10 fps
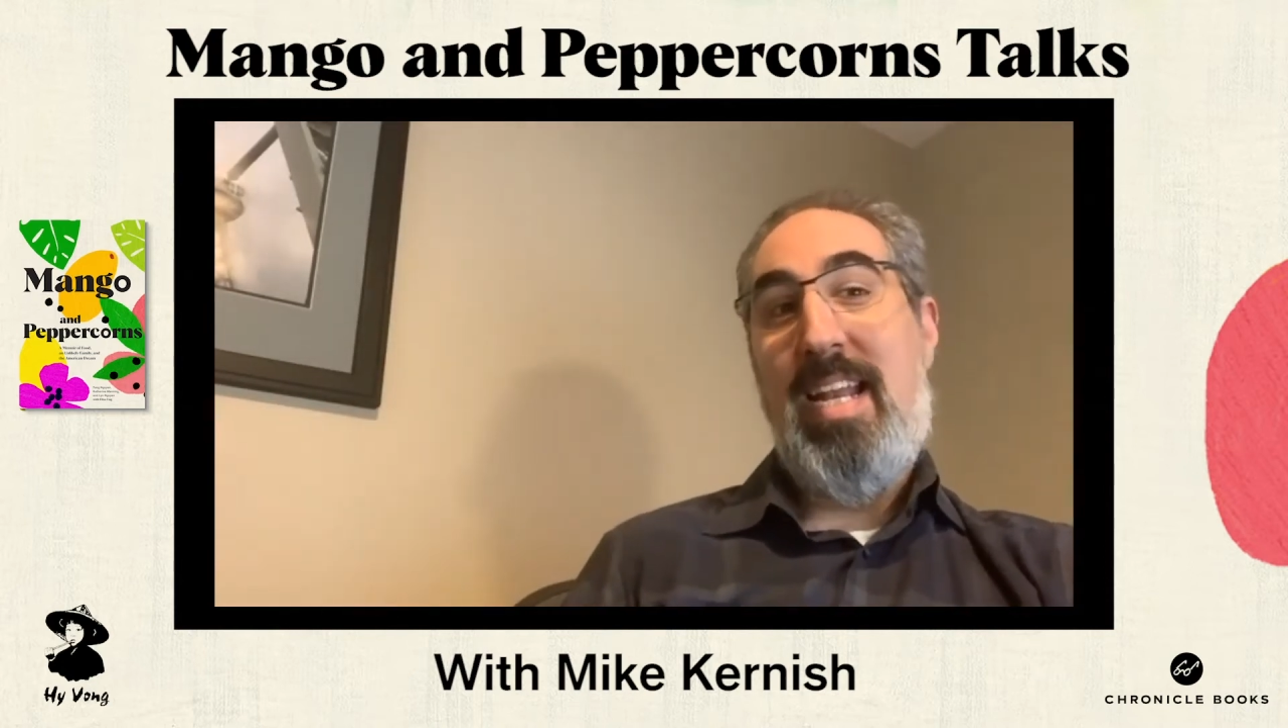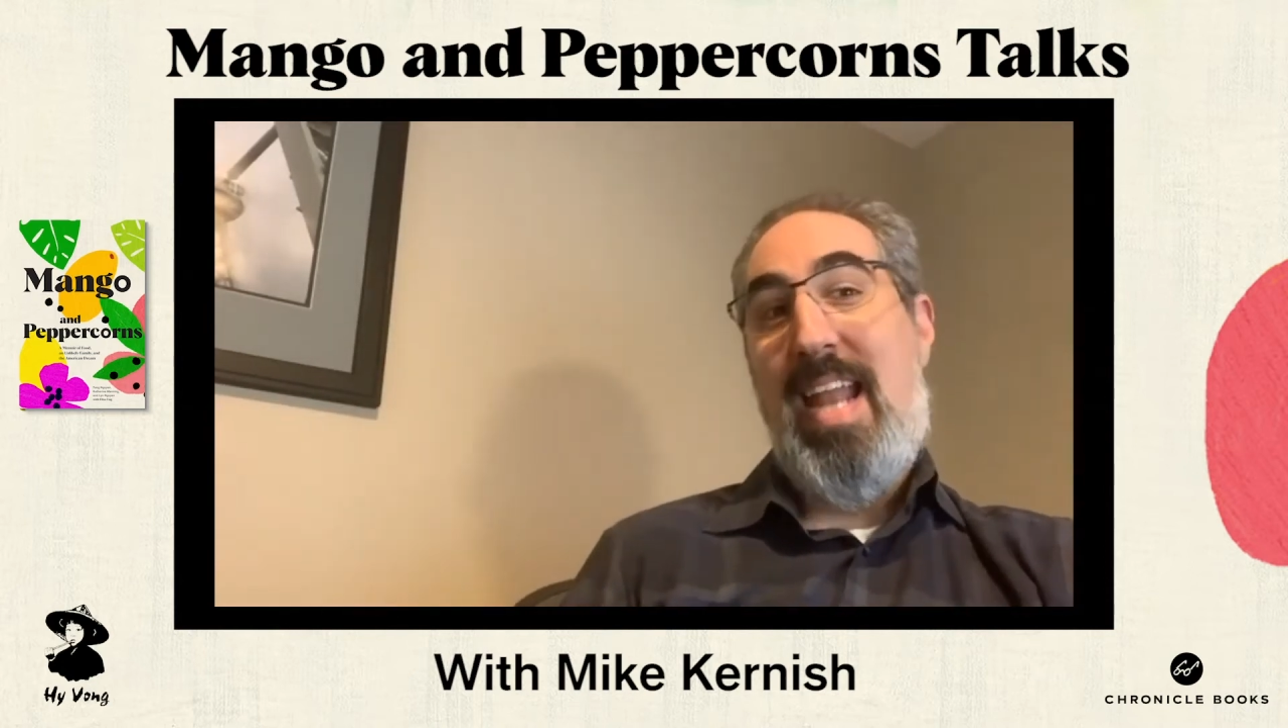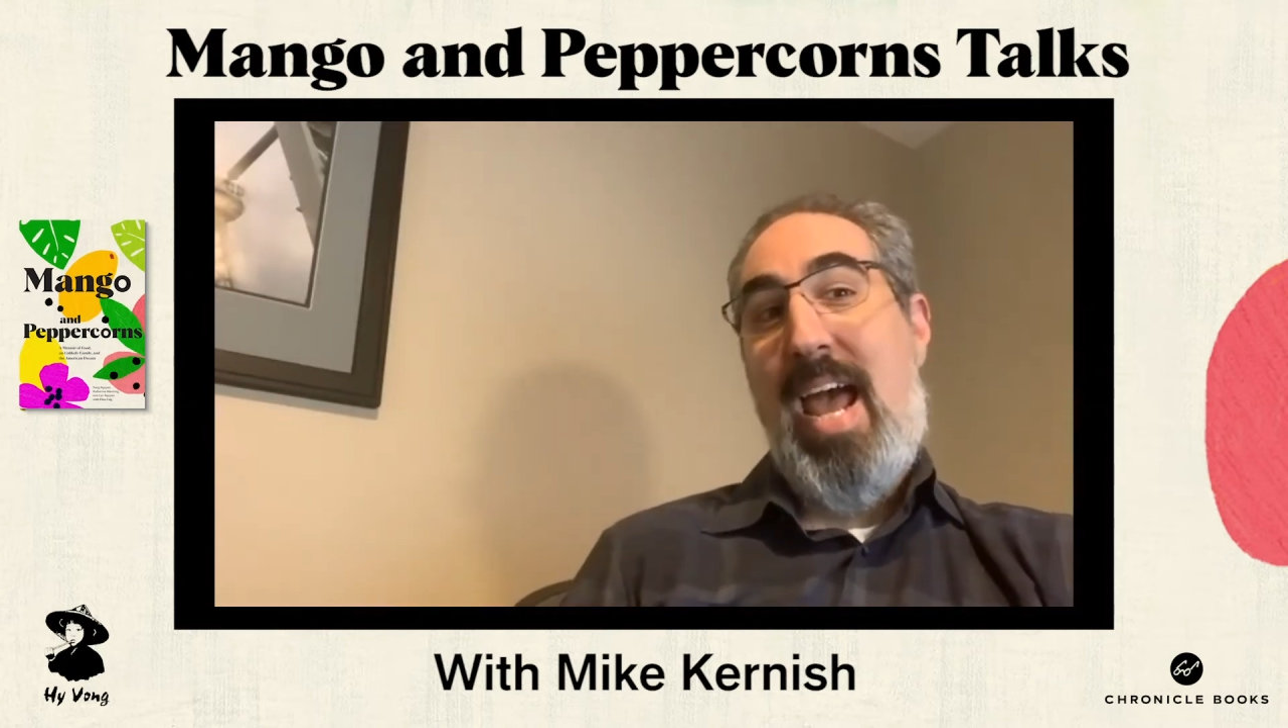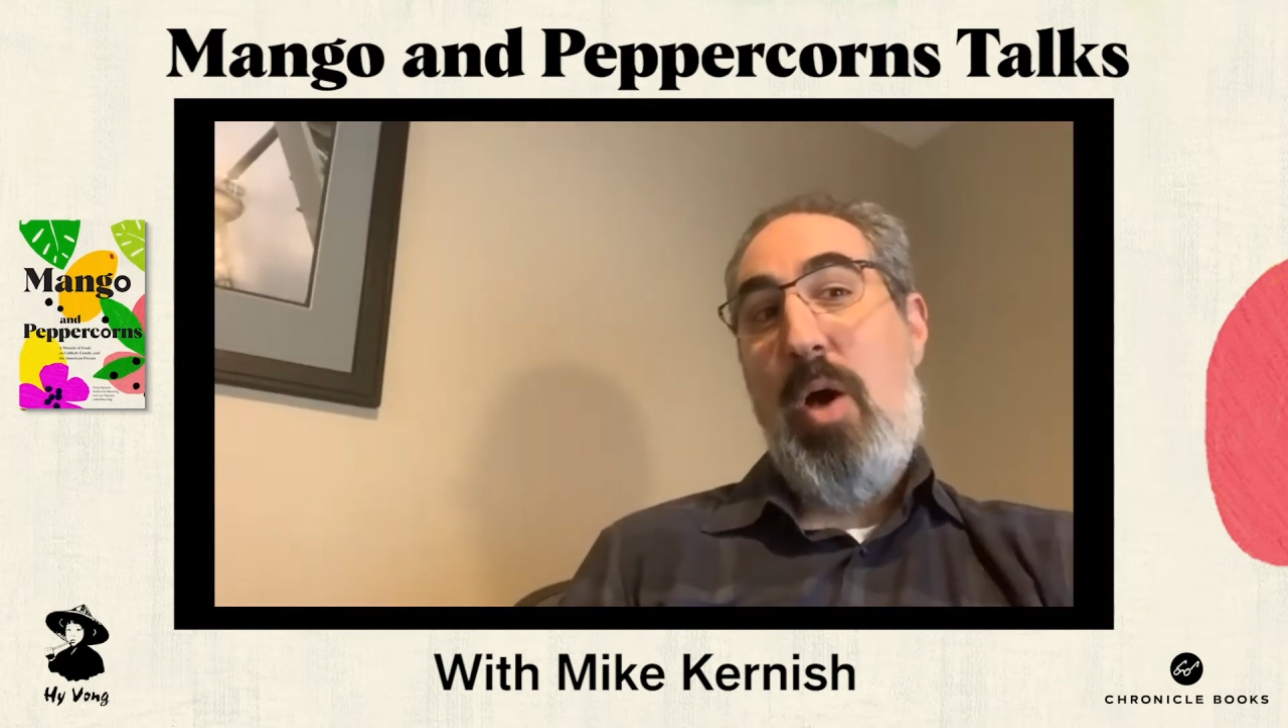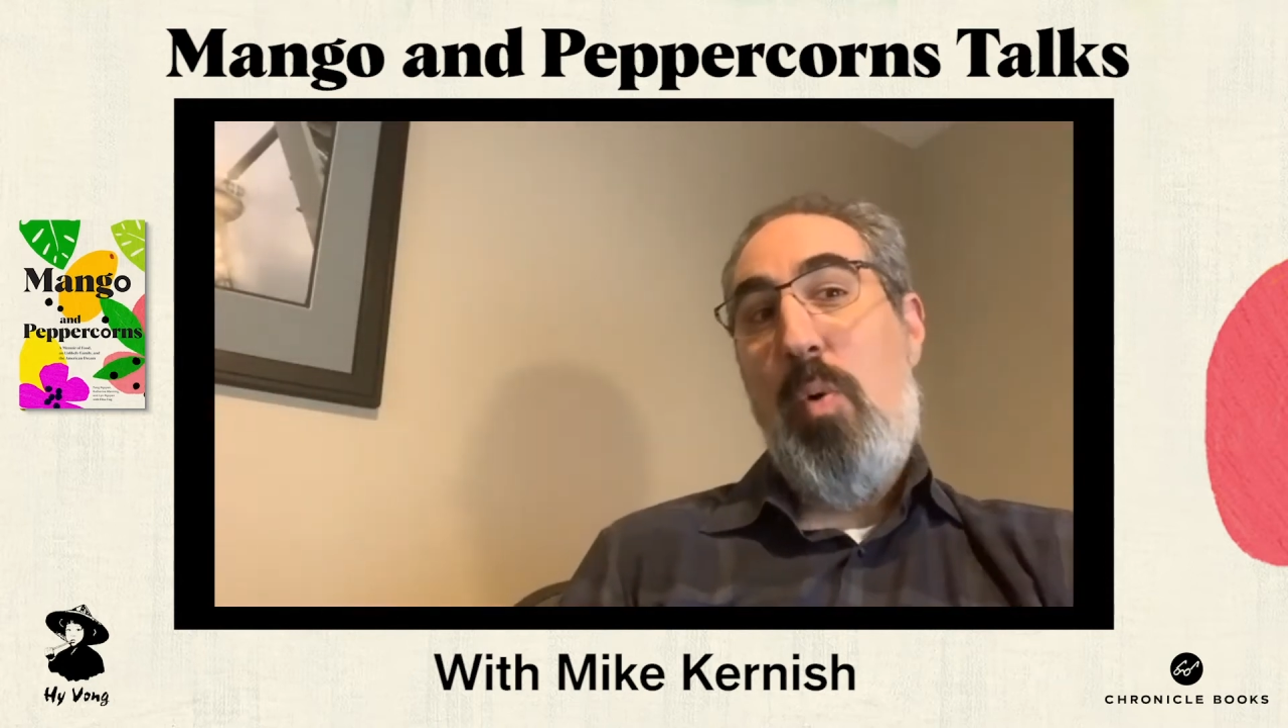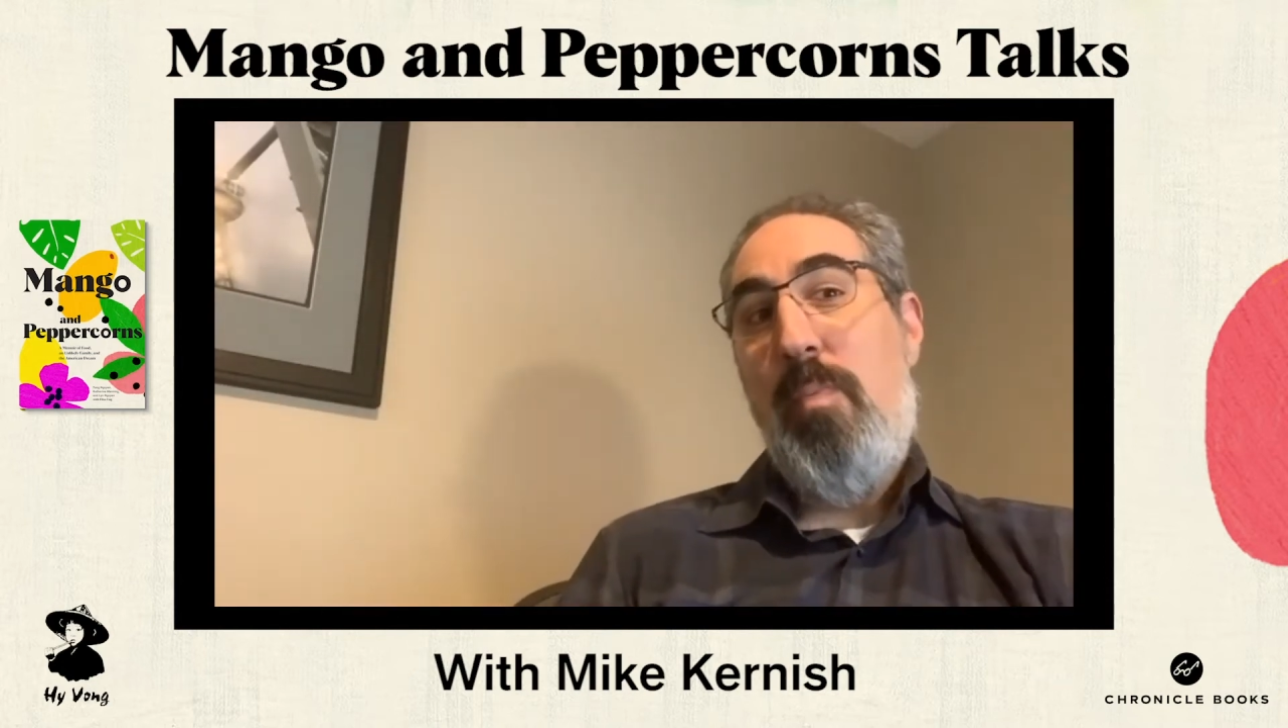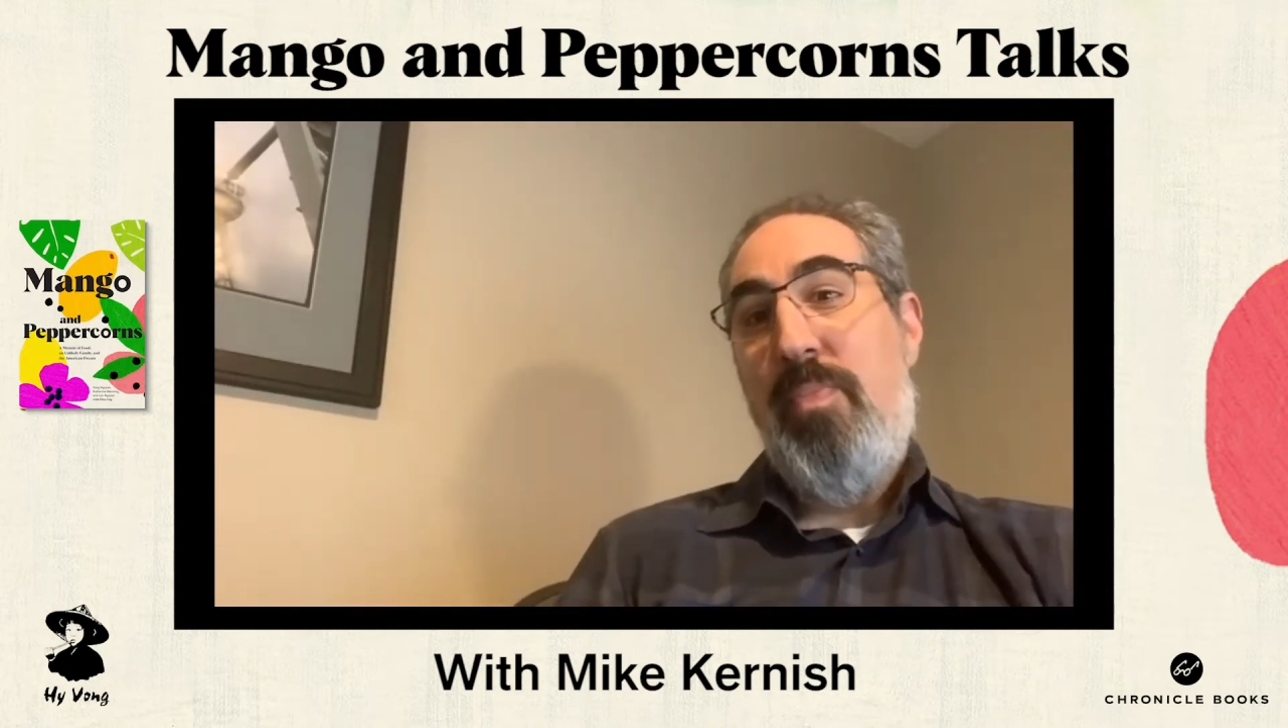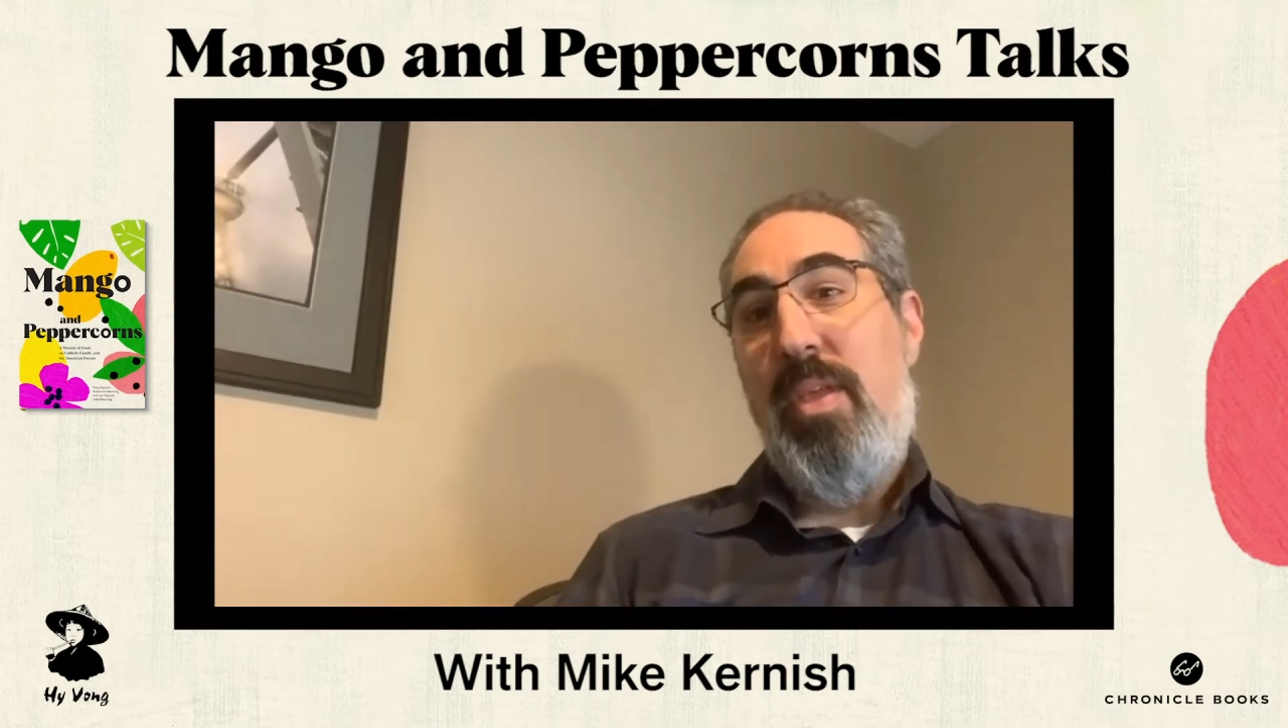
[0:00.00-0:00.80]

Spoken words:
and now